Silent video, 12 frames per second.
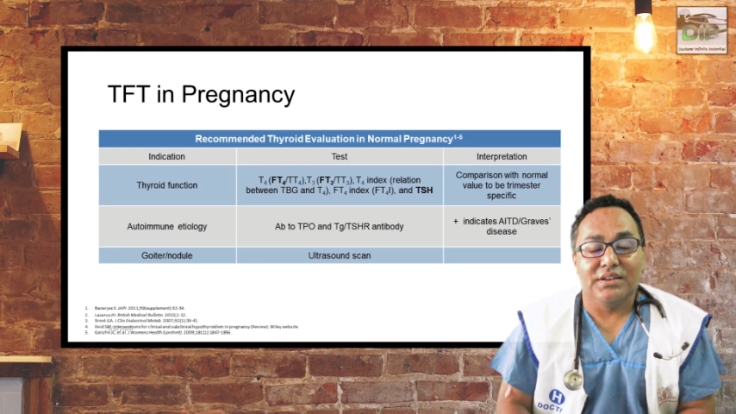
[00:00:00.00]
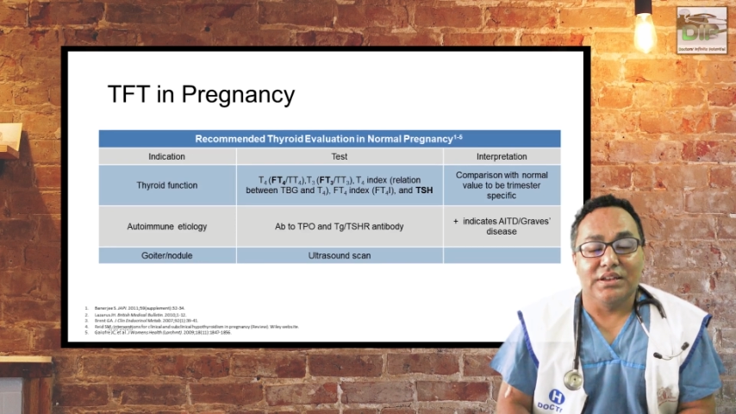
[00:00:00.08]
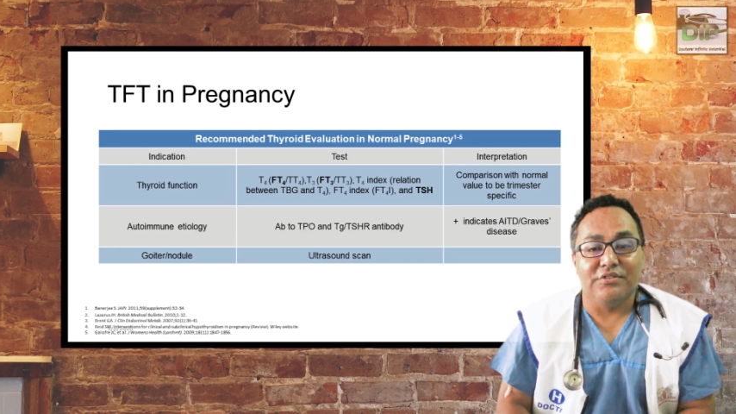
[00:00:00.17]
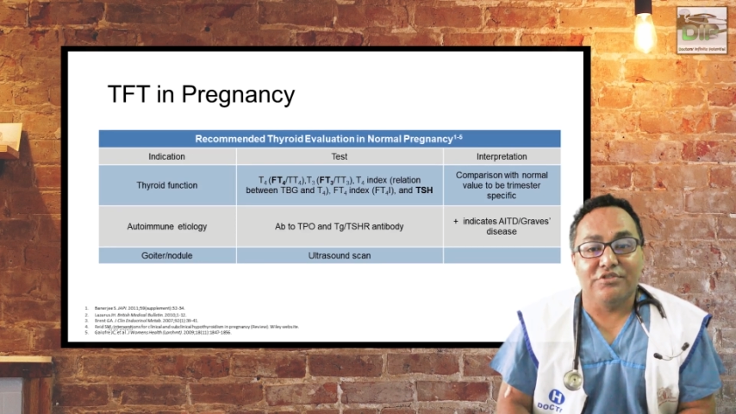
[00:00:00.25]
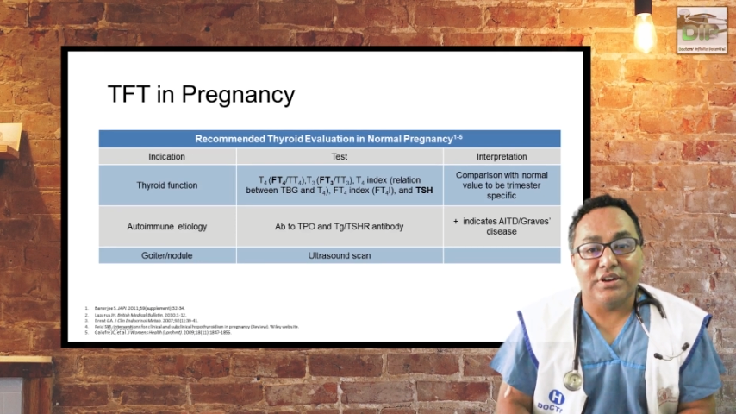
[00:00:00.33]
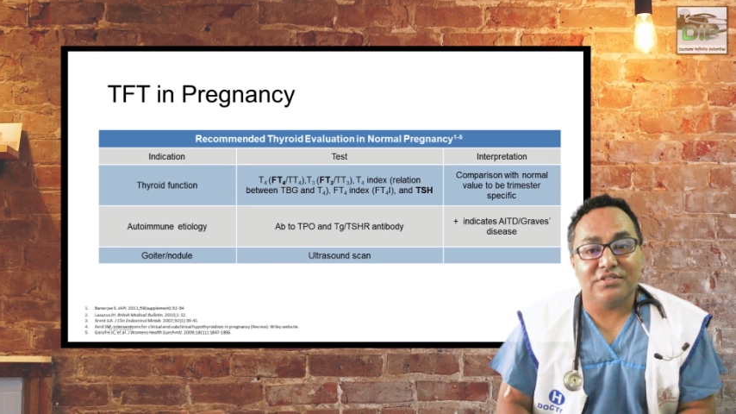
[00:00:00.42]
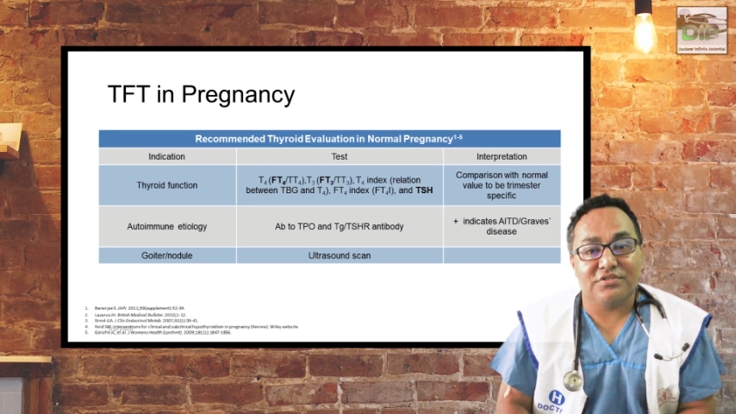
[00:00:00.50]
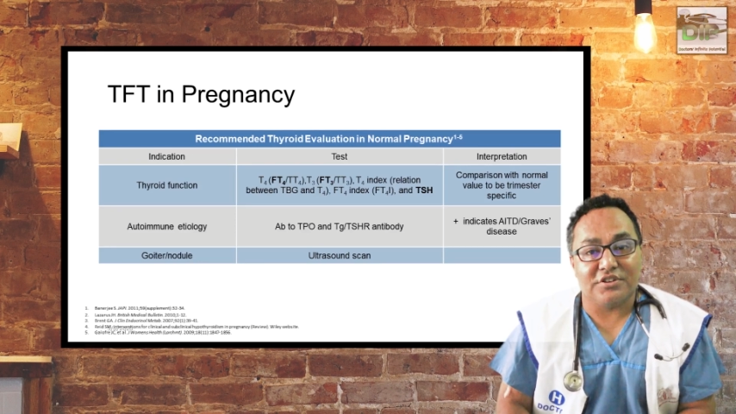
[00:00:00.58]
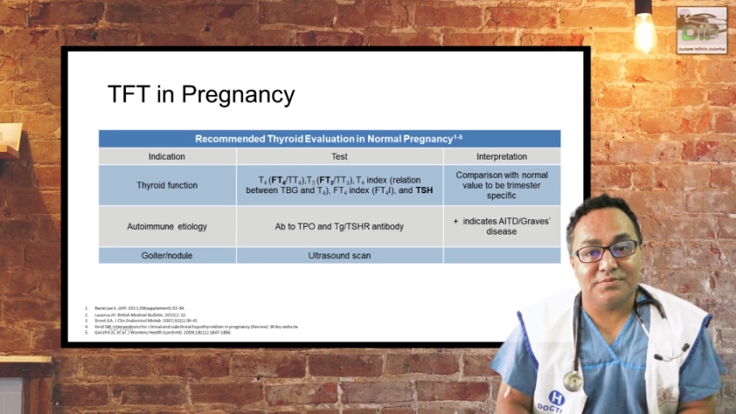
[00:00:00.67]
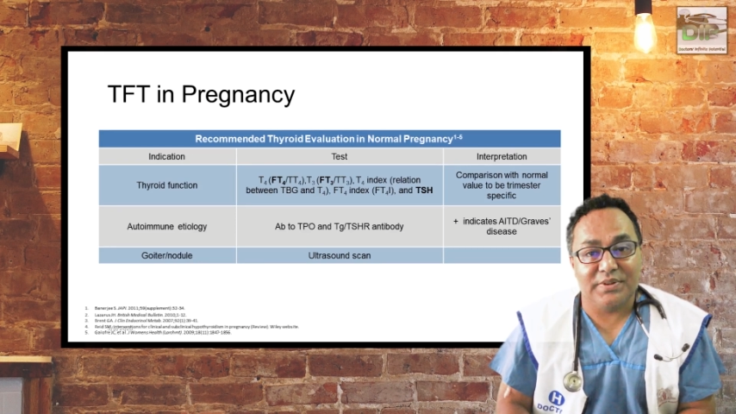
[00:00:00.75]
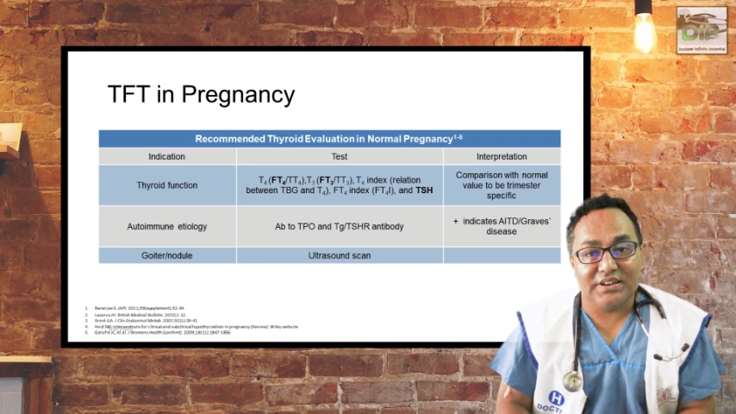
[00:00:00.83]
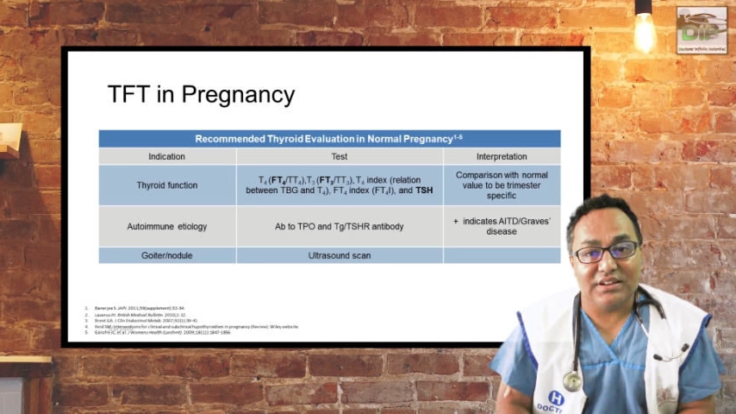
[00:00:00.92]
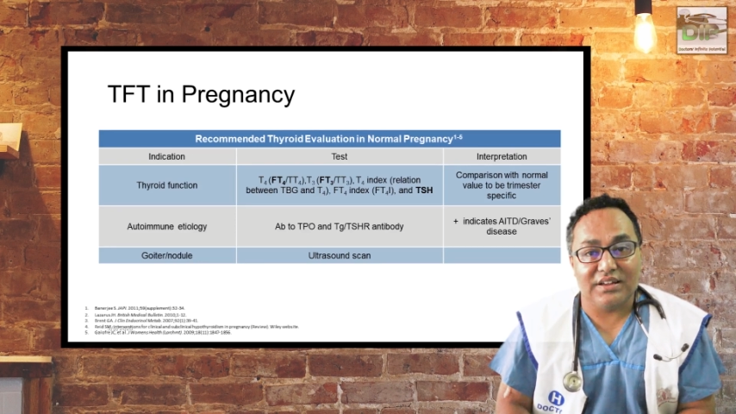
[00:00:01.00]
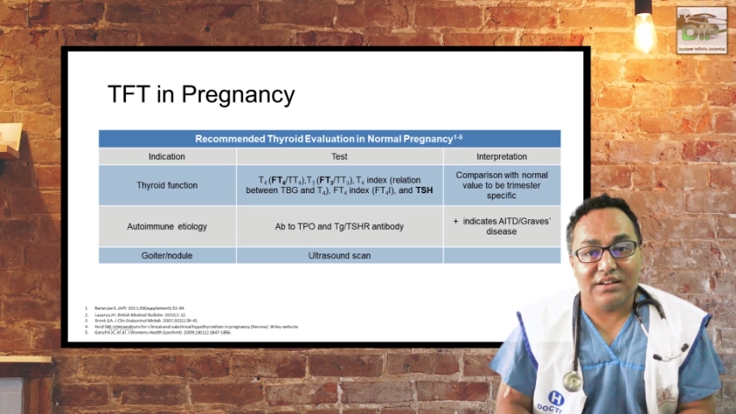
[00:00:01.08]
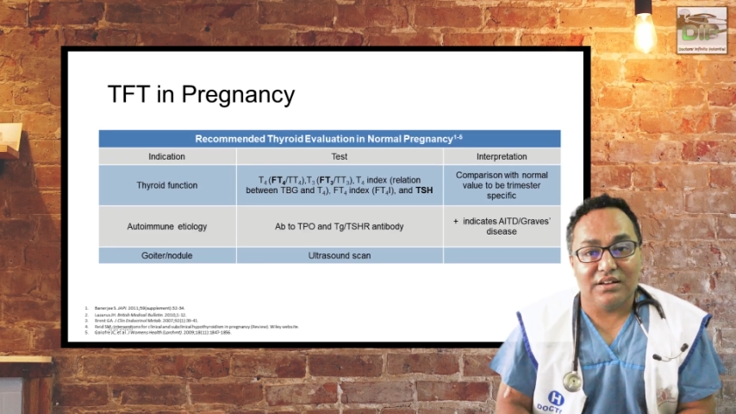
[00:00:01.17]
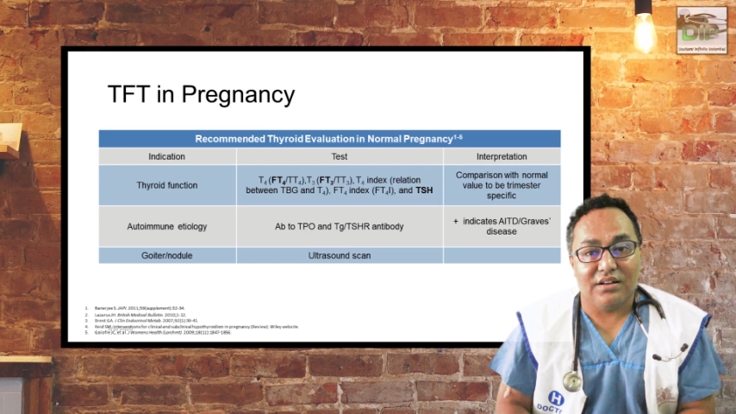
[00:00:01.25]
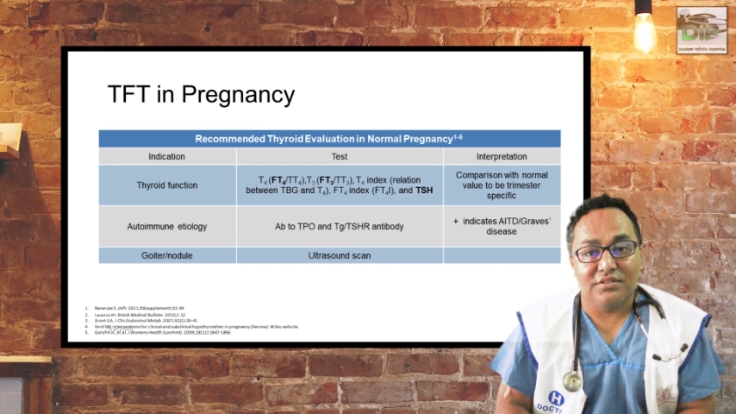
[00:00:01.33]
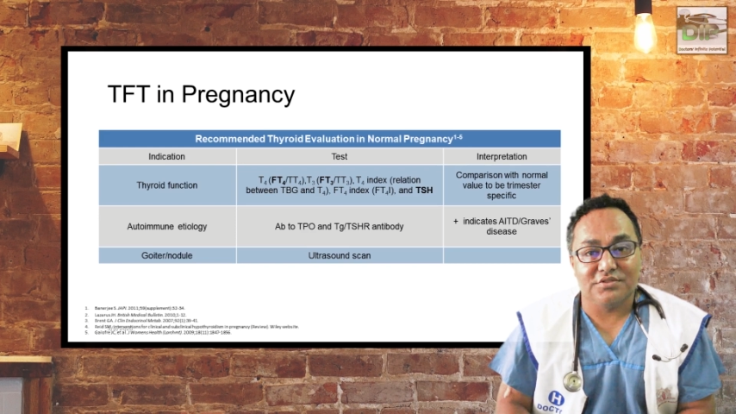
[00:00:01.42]
if you are
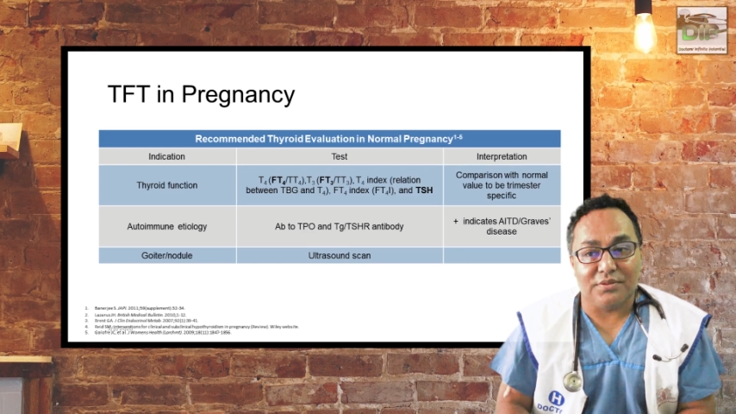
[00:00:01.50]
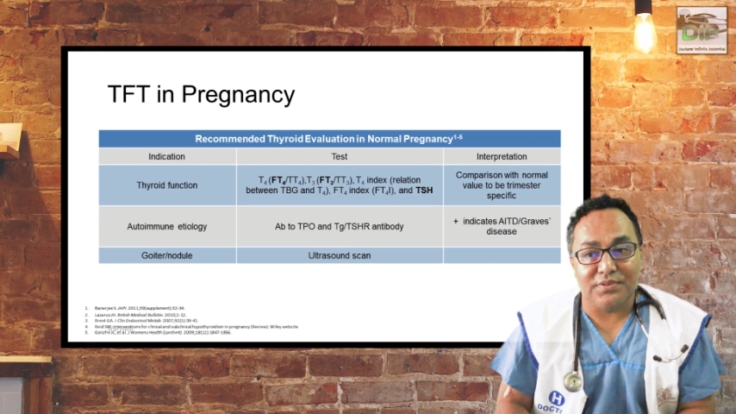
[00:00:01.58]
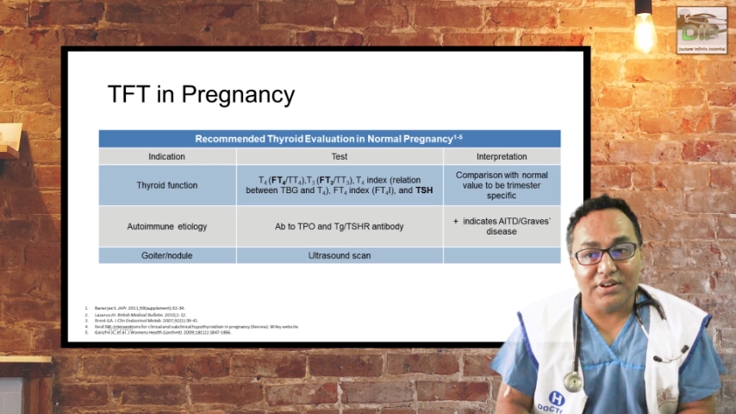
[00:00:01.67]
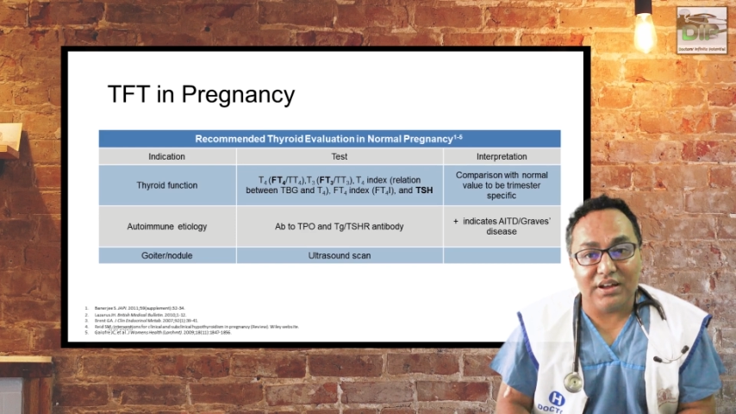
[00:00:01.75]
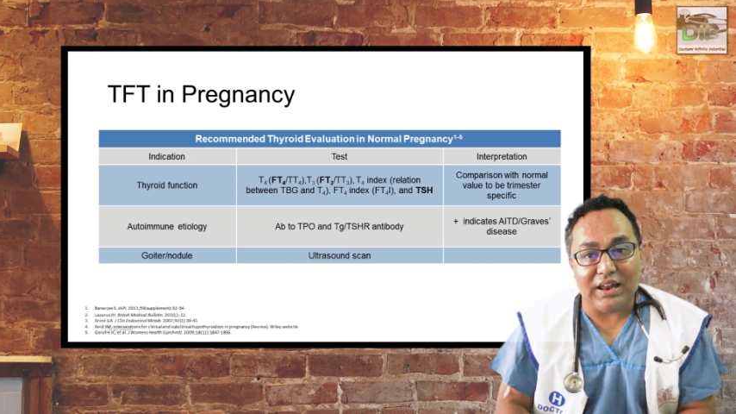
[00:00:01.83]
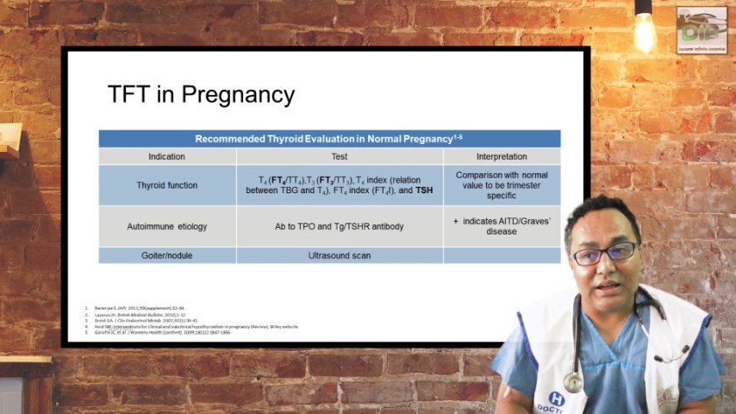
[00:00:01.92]
suspecting subclinical